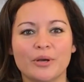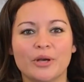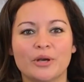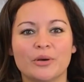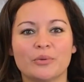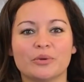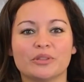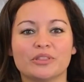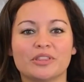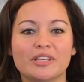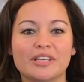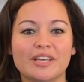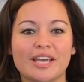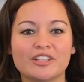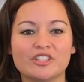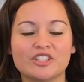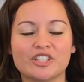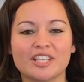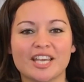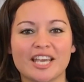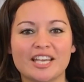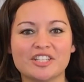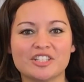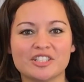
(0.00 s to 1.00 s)
with the
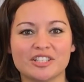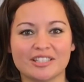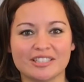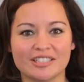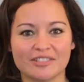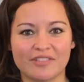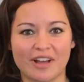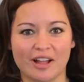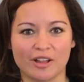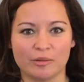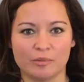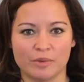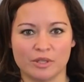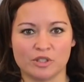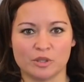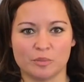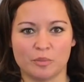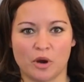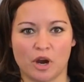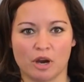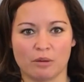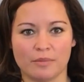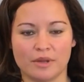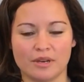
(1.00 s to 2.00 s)
Education and Development
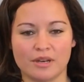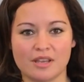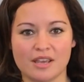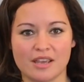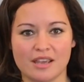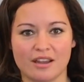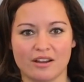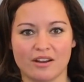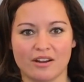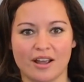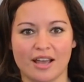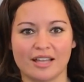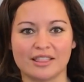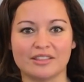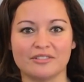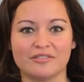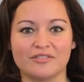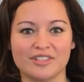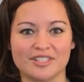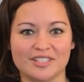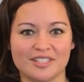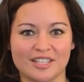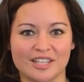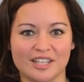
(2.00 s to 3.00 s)
Department here at the
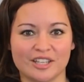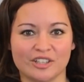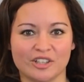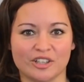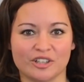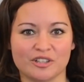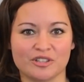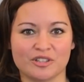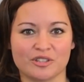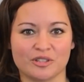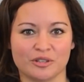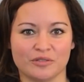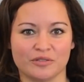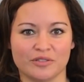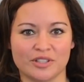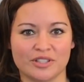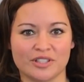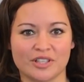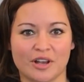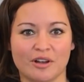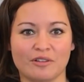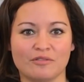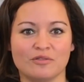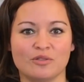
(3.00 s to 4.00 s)
Visiting Nurse
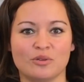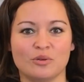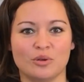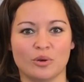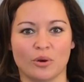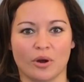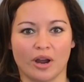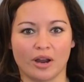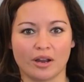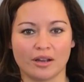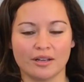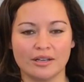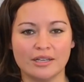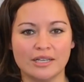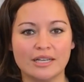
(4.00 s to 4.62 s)
Service of New York.